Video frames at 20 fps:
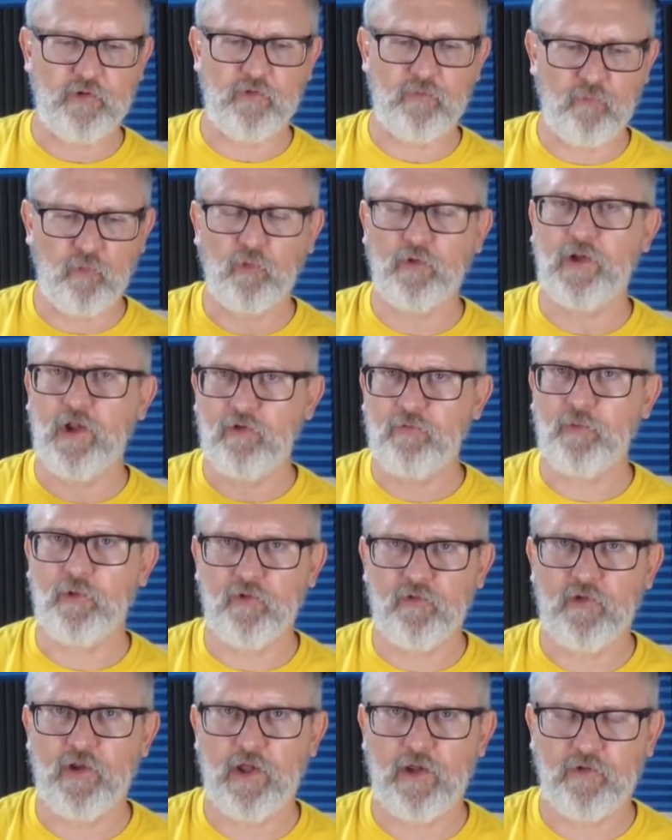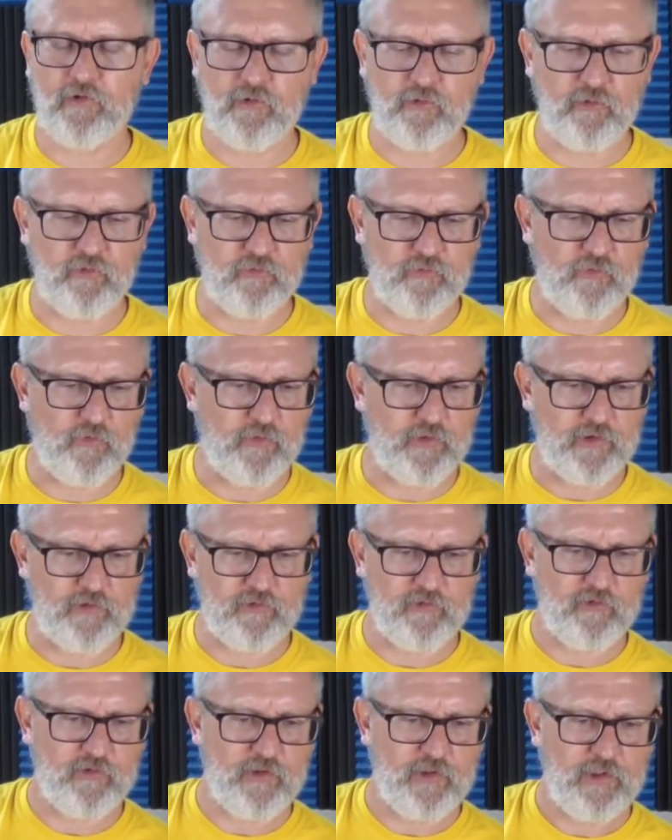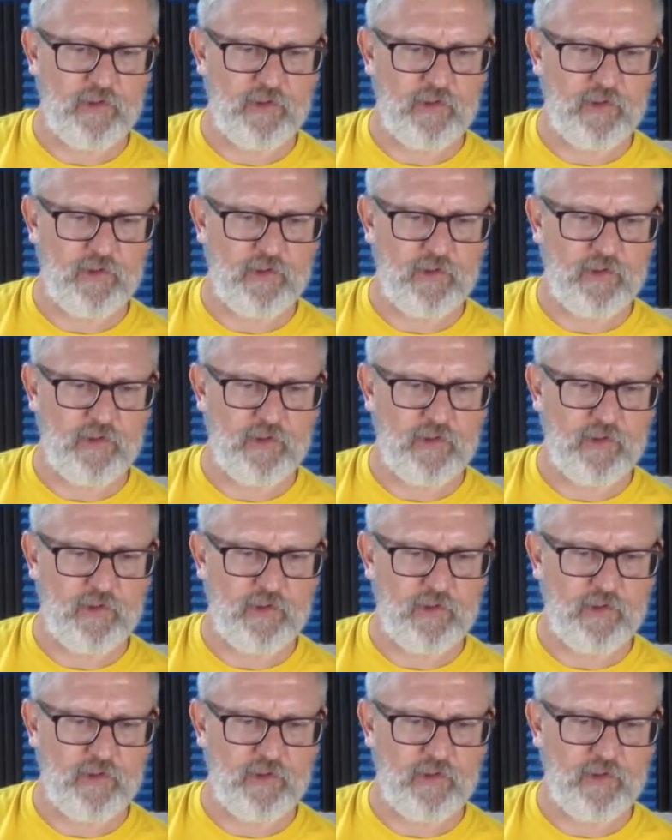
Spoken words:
more desperate sound to his voice.